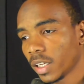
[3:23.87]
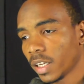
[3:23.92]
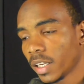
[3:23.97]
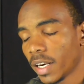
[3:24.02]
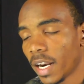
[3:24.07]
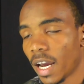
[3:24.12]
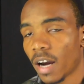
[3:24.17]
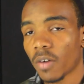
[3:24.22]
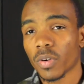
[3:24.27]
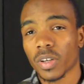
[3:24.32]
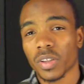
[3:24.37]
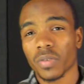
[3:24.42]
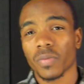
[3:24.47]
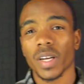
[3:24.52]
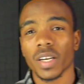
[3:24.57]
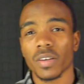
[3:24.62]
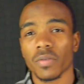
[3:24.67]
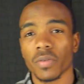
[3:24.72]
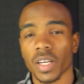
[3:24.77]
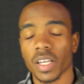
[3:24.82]
Now with
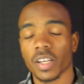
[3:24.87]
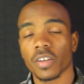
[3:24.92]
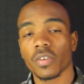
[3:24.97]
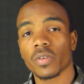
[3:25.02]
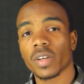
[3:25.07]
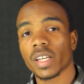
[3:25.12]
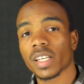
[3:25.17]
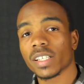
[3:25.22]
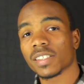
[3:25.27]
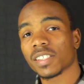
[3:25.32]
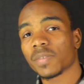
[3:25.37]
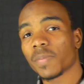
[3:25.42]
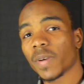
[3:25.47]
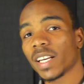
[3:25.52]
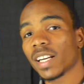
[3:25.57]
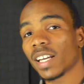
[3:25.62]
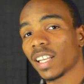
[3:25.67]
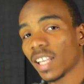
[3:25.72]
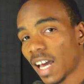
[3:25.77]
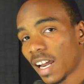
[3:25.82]
rendering, you can
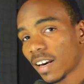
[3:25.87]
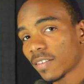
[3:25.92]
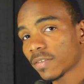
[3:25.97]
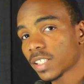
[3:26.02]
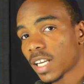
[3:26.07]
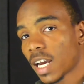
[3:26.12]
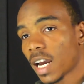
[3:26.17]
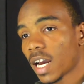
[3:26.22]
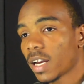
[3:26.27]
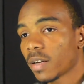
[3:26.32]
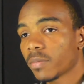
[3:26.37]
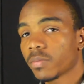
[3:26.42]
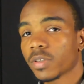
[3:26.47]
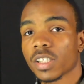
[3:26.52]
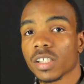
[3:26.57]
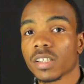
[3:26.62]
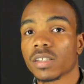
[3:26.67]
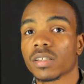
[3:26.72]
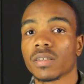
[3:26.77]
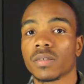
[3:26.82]
spend a lot of time
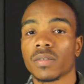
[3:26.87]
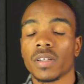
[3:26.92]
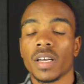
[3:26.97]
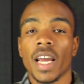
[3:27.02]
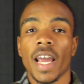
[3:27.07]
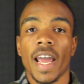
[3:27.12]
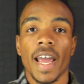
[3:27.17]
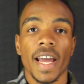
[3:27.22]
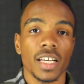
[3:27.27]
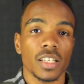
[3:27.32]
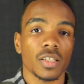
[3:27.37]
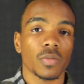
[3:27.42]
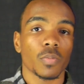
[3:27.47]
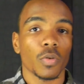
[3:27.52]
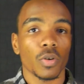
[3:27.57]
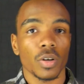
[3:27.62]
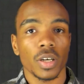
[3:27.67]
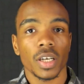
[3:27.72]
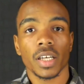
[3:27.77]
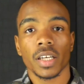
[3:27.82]
just
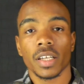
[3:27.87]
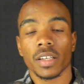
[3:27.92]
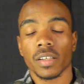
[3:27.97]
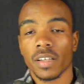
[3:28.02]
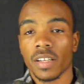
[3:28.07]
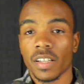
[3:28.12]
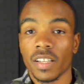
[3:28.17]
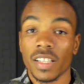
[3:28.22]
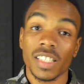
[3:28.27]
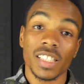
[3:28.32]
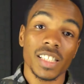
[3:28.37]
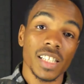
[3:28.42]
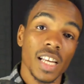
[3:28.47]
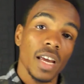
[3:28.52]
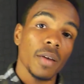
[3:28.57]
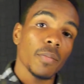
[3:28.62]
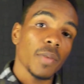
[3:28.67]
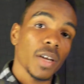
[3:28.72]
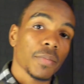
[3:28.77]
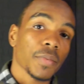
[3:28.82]
exporting the
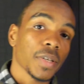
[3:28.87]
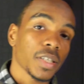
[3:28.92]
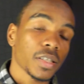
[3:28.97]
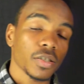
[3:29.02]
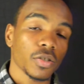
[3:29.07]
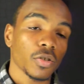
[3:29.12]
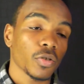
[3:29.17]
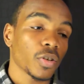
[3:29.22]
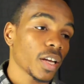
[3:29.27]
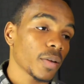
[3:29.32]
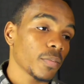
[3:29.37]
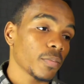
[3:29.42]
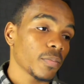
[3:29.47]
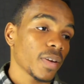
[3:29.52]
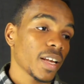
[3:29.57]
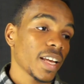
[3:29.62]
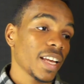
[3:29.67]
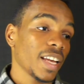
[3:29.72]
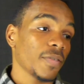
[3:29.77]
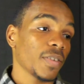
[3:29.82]
same image. You
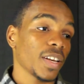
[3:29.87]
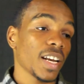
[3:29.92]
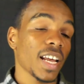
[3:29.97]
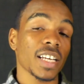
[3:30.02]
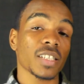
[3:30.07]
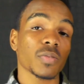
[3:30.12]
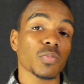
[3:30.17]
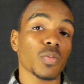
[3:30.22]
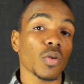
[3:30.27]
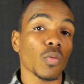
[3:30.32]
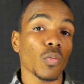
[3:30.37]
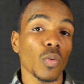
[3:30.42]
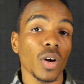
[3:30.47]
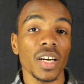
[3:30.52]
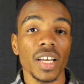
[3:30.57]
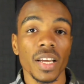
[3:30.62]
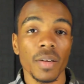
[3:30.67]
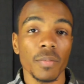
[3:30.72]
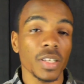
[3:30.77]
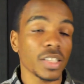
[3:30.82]
can even export
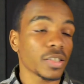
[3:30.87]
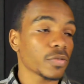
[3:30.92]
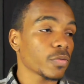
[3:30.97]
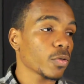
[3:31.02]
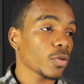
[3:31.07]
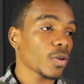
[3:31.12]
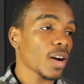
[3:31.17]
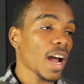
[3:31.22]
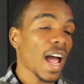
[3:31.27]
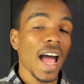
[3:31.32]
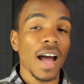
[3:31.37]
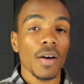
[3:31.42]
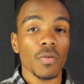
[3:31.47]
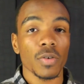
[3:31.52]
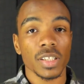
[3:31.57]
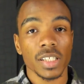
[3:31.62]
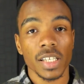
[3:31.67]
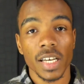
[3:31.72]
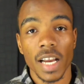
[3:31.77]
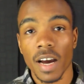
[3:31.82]
one image for
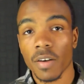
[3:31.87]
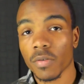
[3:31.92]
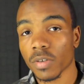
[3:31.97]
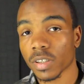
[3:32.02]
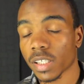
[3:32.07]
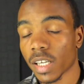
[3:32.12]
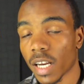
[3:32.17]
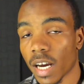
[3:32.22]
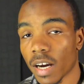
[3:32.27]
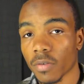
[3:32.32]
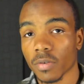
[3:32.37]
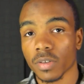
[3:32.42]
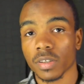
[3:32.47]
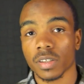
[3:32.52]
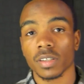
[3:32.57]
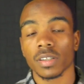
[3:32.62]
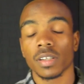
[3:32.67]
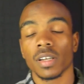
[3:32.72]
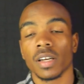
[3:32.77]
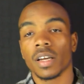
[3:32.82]
hours and hours and
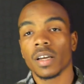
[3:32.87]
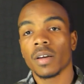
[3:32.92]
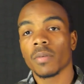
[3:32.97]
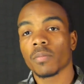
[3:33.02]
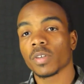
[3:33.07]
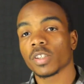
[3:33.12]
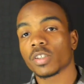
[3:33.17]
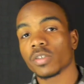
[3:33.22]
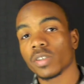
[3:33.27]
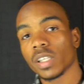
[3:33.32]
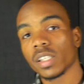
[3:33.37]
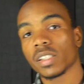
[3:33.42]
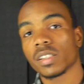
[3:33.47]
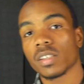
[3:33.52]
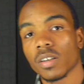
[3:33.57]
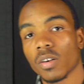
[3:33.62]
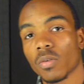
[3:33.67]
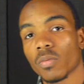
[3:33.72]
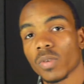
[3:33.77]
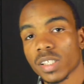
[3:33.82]
hours, but you need to
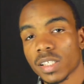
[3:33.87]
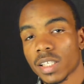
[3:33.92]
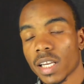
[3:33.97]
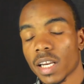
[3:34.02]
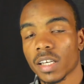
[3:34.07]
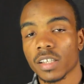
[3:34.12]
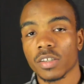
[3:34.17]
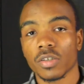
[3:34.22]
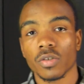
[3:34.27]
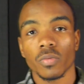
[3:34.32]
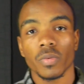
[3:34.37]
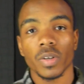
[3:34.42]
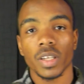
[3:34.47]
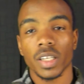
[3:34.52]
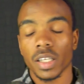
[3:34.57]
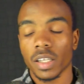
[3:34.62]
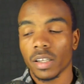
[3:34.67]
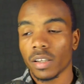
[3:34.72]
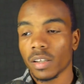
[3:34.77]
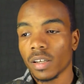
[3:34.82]
know what settings you
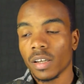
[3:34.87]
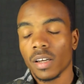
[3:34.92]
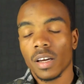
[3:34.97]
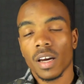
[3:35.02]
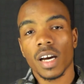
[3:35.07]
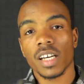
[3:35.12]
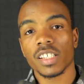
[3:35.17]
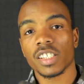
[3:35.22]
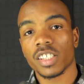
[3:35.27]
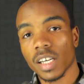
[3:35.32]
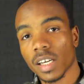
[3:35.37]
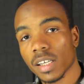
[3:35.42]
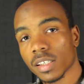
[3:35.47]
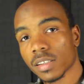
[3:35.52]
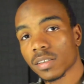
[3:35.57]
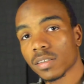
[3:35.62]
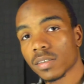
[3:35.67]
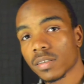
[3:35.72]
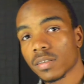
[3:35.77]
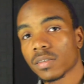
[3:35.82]
really
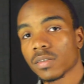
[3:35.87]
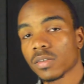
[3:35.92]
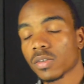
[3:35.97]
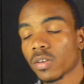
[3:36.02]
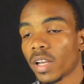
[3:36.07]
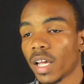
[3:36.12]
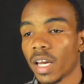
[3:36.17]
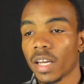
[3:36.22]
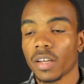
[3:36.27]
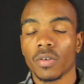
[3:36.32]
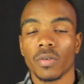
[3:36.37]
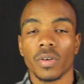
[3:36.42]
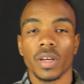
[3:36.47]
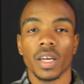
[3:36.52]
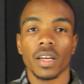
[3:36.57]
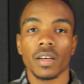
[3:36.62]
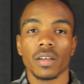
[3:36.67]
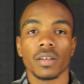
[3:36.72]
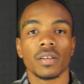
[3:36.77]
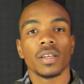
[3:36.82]
adjust so that you
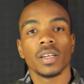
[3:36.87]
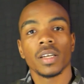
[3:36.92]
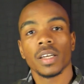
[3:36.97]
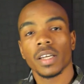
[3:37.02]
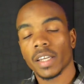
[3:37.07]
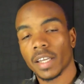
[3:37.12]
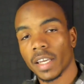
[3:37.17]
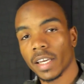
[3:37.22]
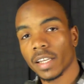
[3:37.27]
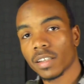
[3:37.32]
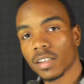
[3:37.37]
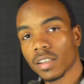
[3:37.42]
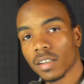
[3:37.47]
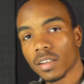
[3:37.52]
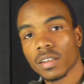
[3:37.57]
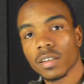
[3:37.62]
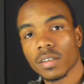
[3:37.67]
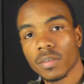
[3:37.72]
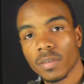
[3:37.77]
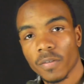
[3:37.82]
can get
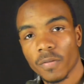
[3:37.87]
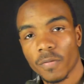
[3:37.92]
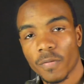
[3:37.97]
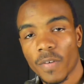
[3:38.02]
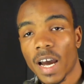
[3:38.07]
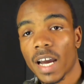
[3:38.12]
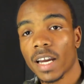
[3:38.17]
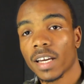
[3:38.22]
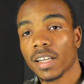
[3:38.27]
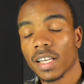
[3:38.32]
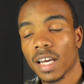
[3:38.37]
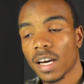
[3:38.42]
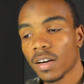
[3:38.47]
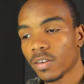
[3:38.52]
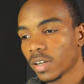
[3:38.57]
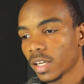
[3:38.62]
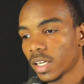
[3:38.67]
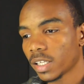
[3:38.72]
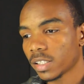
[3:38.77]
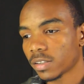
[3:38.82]
the file
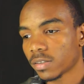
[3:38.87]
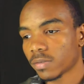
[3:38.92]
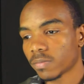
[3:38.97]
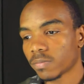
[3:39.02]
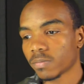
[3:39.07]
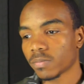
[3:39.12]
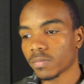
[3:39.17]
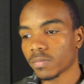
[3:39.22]
out as